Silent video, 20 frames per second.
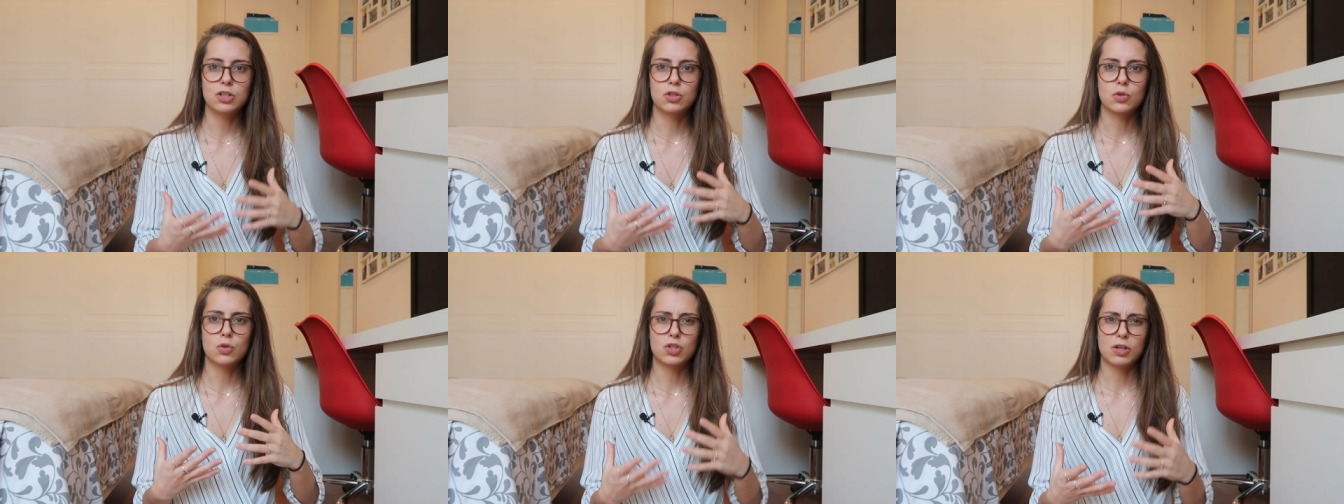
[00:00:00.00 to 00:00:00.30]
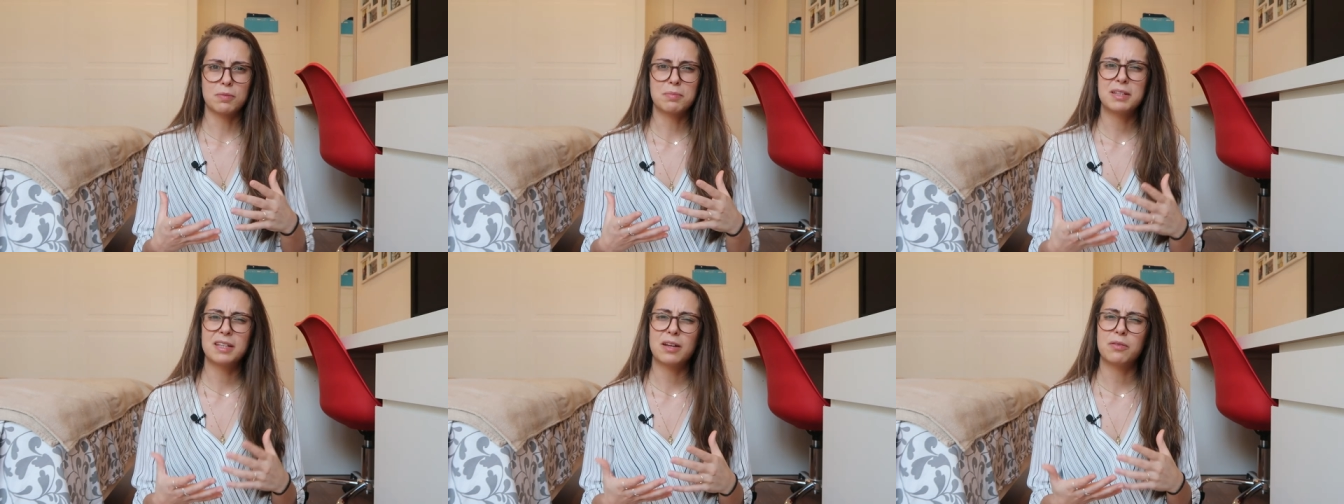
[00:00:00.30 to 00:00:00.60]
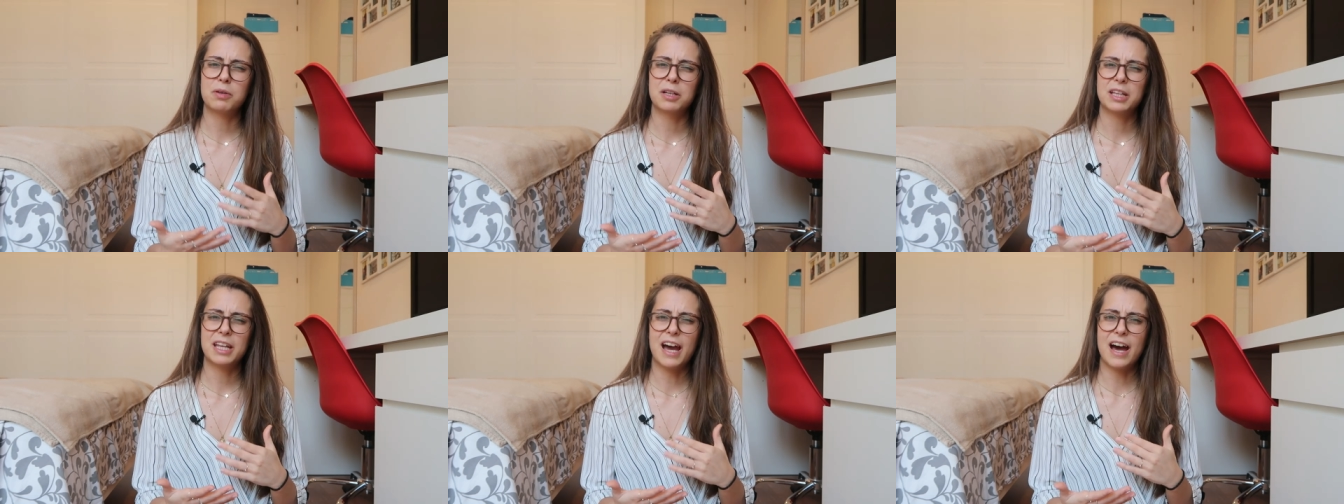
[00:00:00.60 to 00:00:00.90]
into something
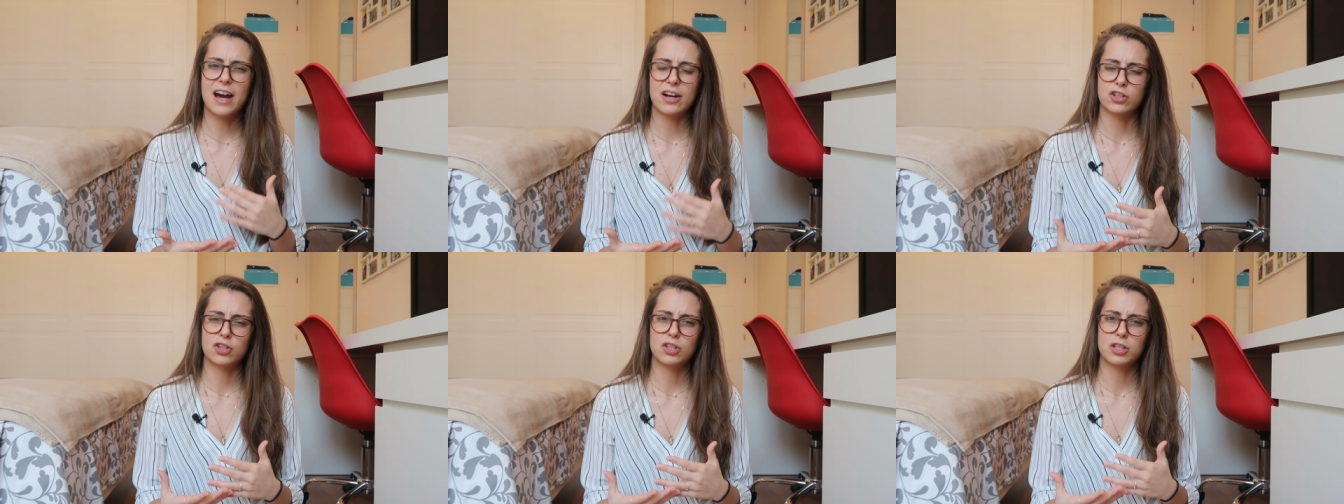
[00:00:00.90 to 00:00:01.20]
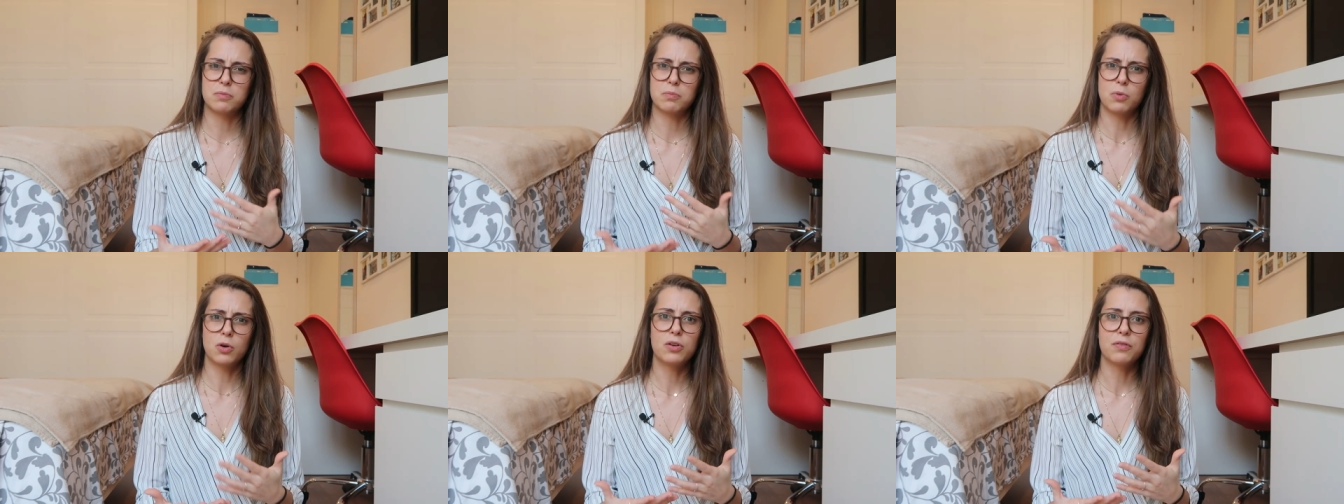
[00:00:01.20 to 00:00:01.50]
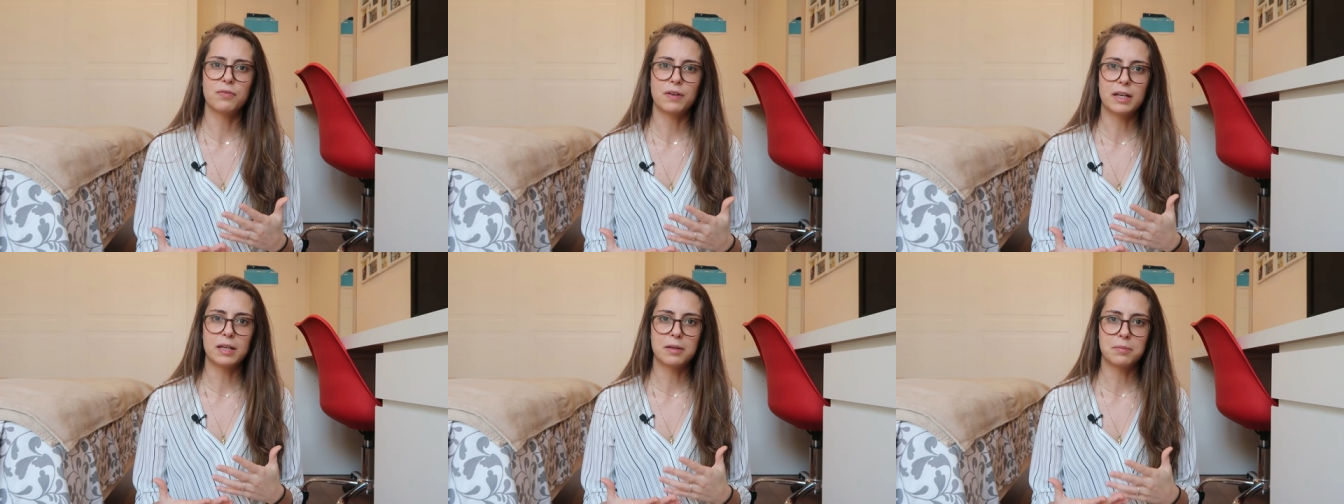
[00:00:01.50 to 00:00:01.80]
that really actually
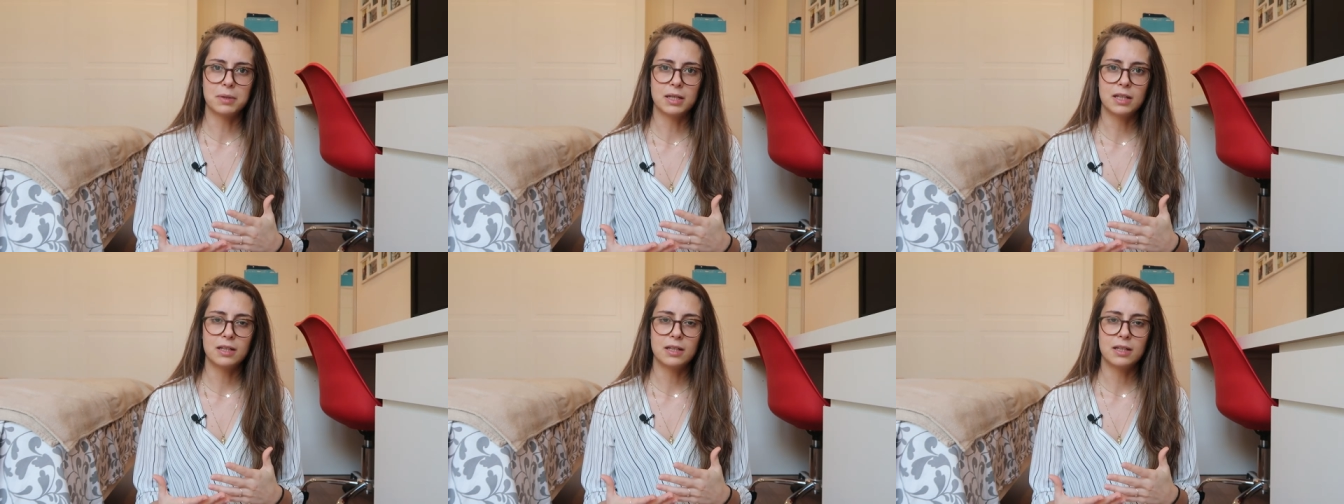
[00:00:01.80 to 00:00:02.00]
motivated